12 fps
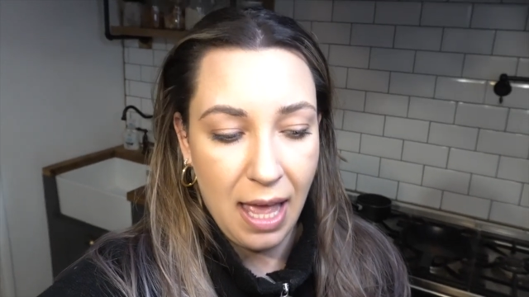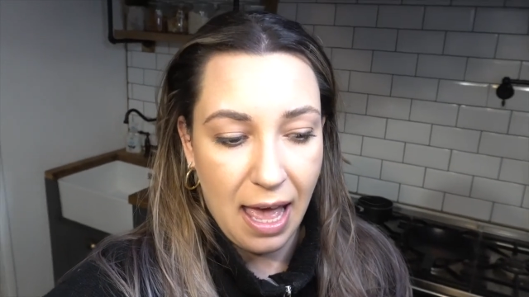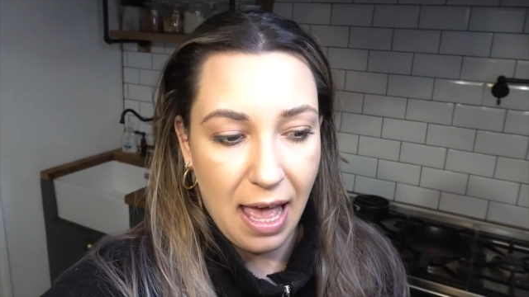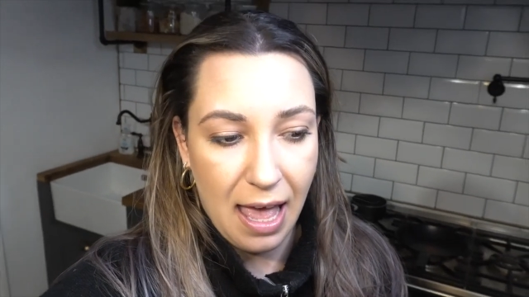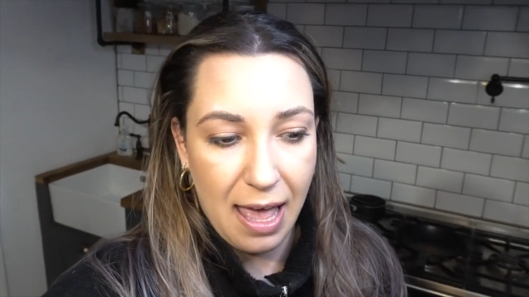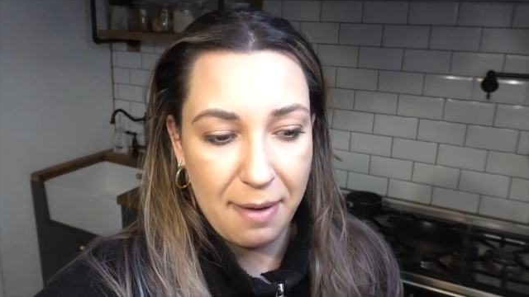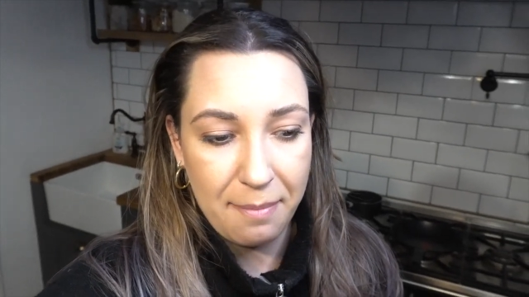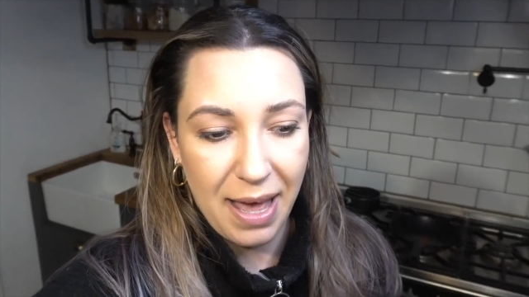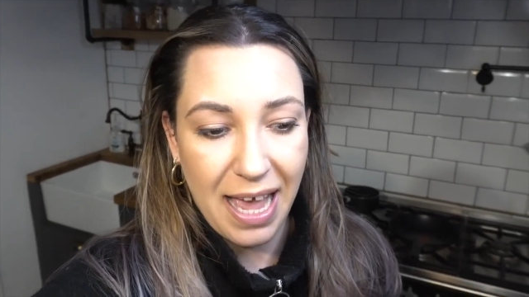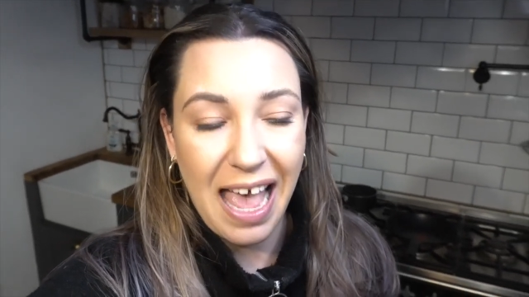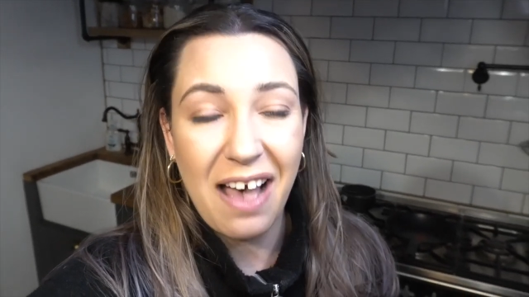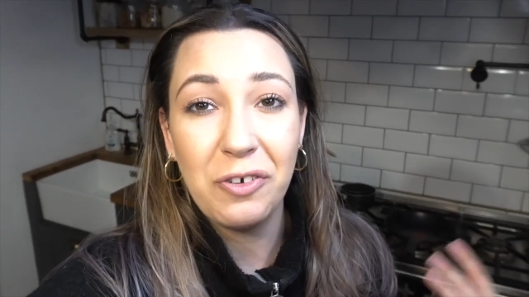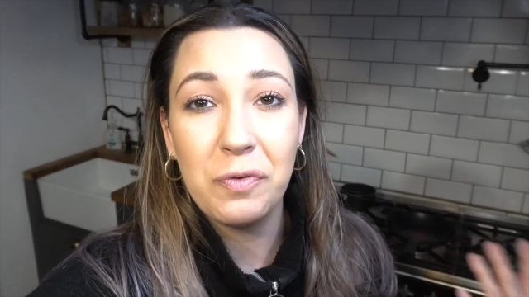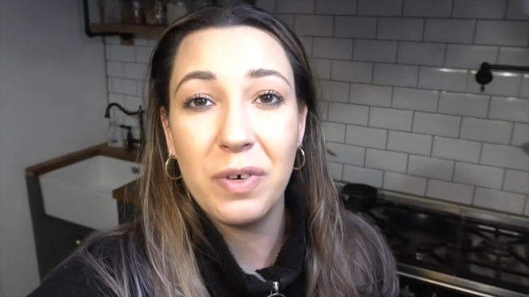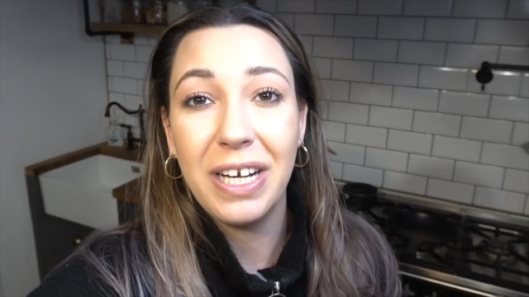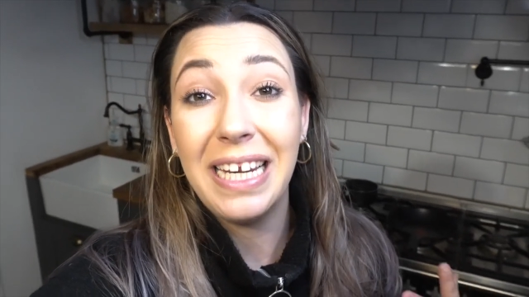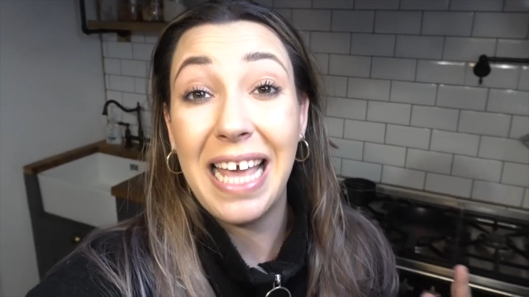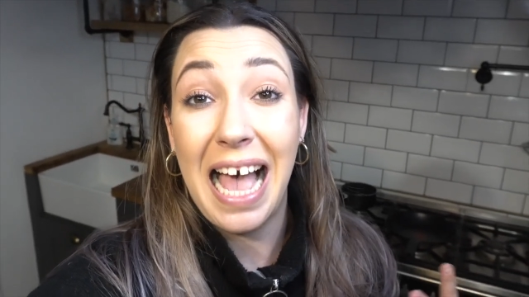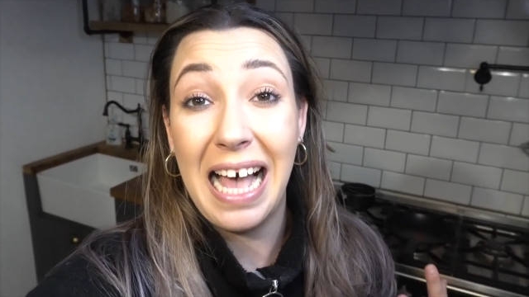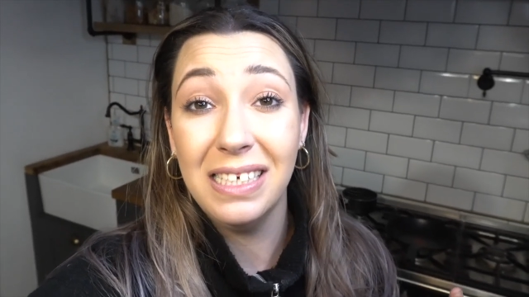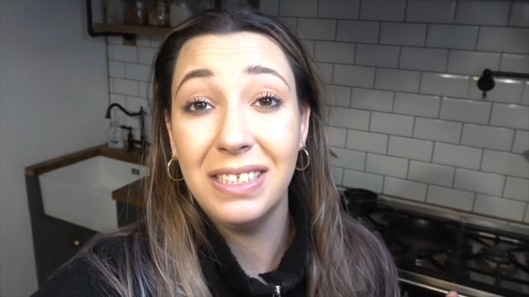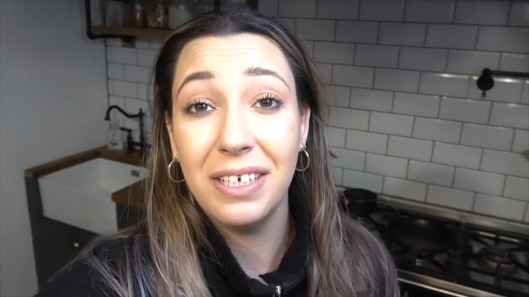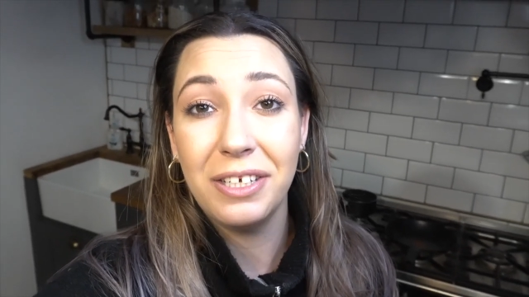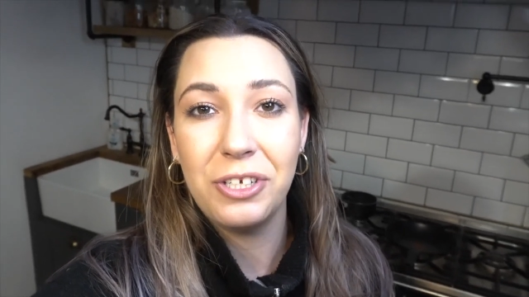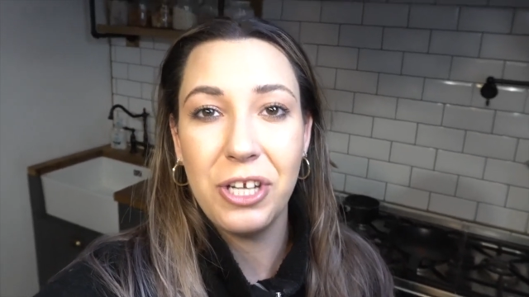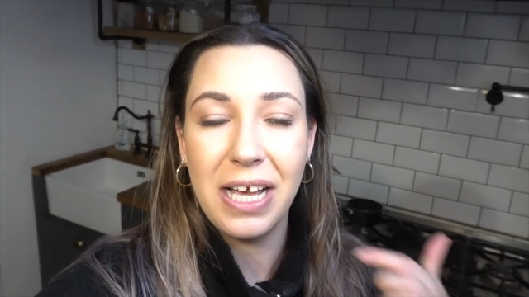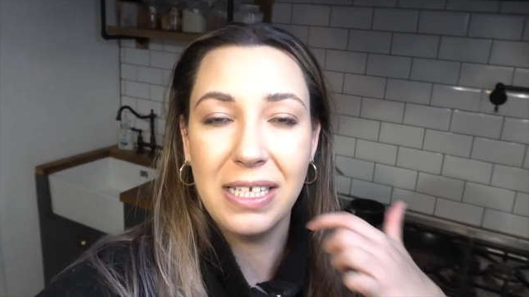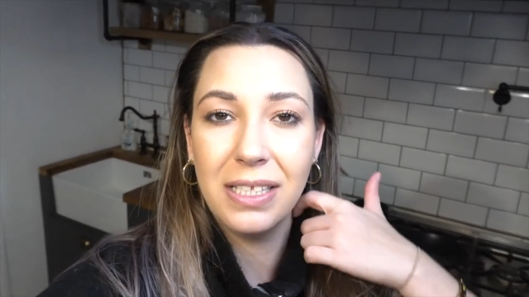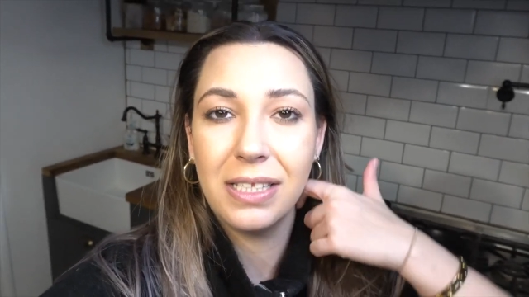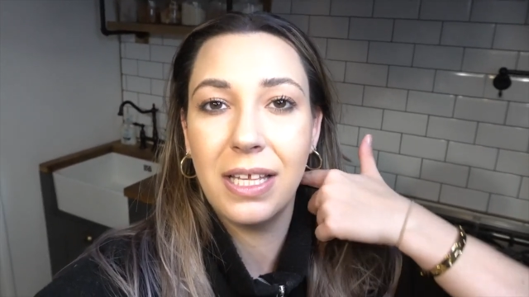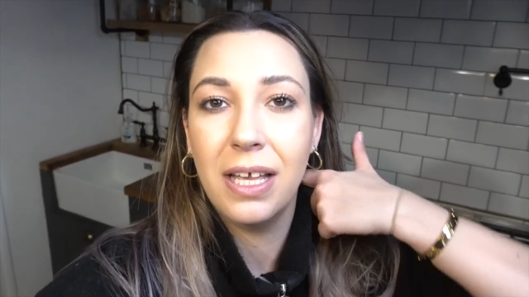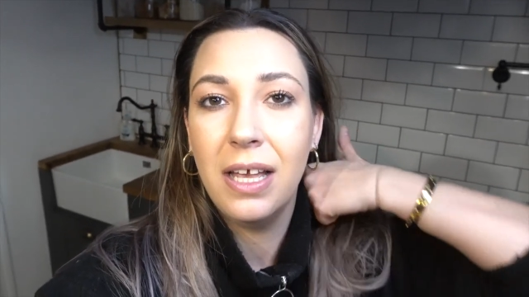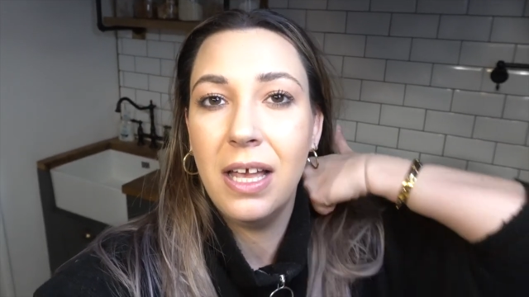I haven't really had a chance